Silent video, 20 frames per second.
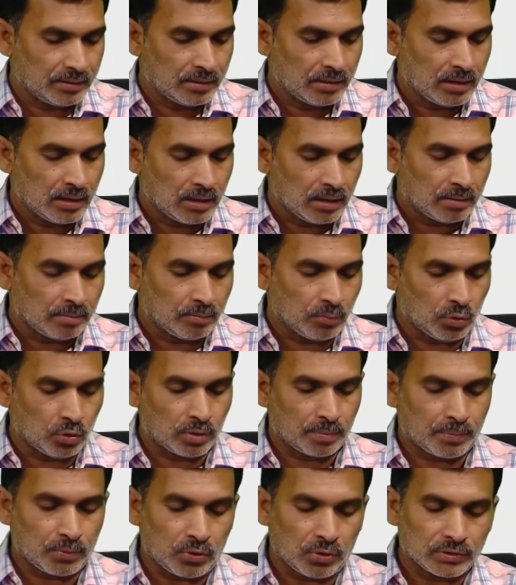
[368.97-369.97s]
More
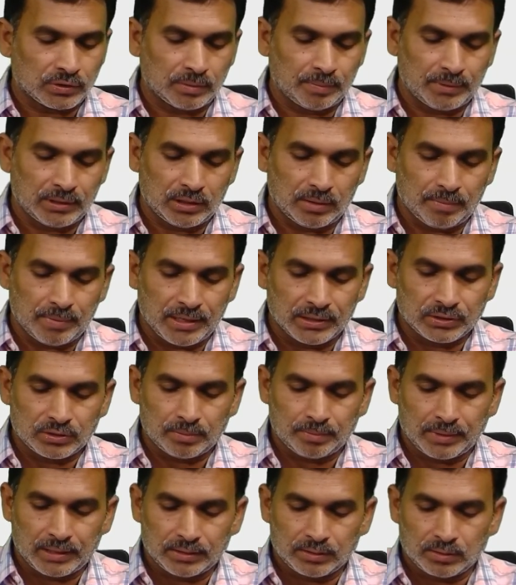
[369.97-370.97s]
proximity-based
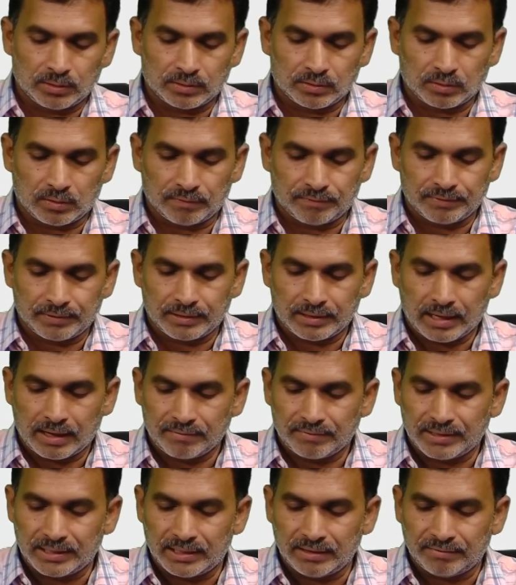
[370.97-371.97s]
methods often have a
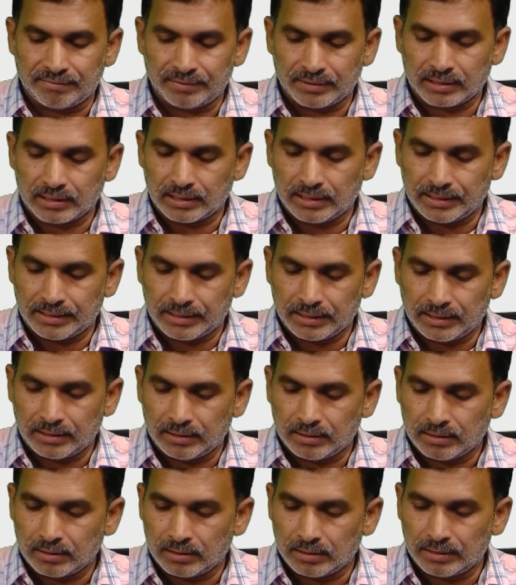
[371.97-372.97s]
difficulty
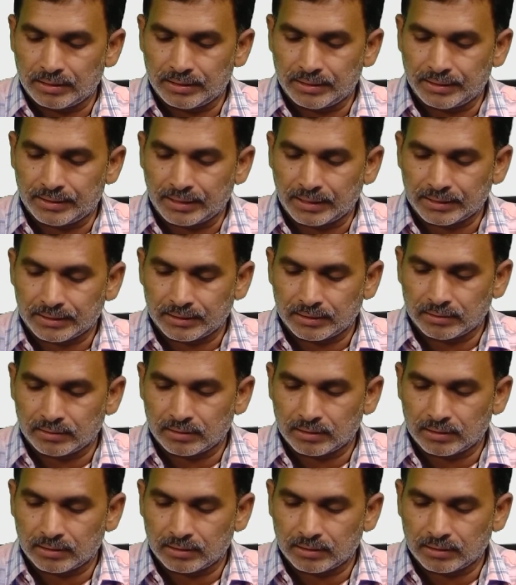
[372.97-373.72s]
in detecting the